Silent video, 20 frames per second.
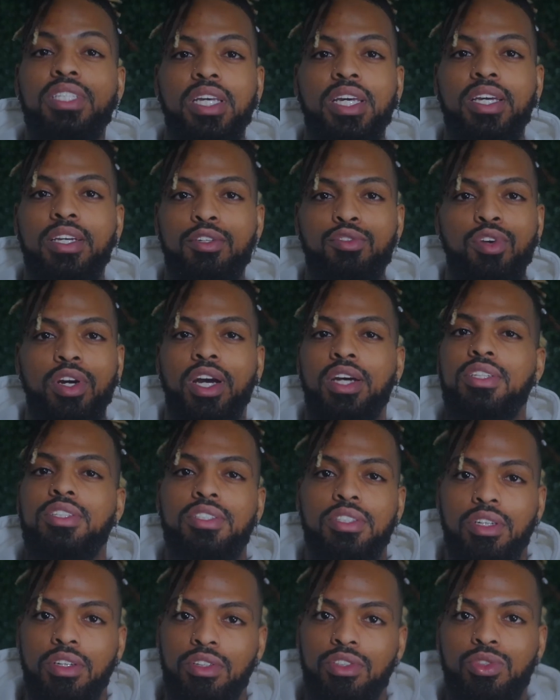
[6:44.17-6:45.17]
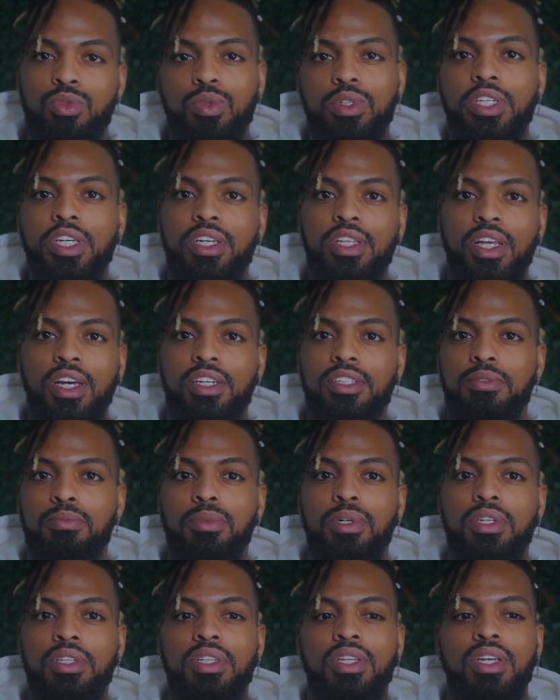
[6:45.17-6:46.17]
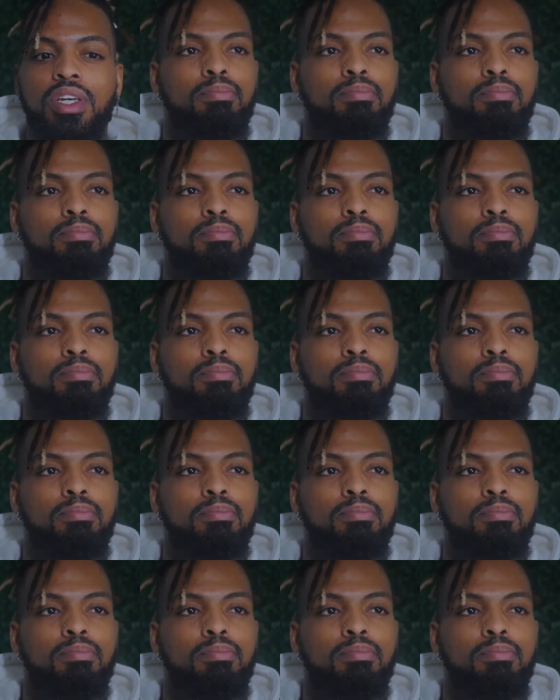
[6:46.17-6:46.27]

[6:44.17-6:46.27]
age, right, I just turned 28 last month.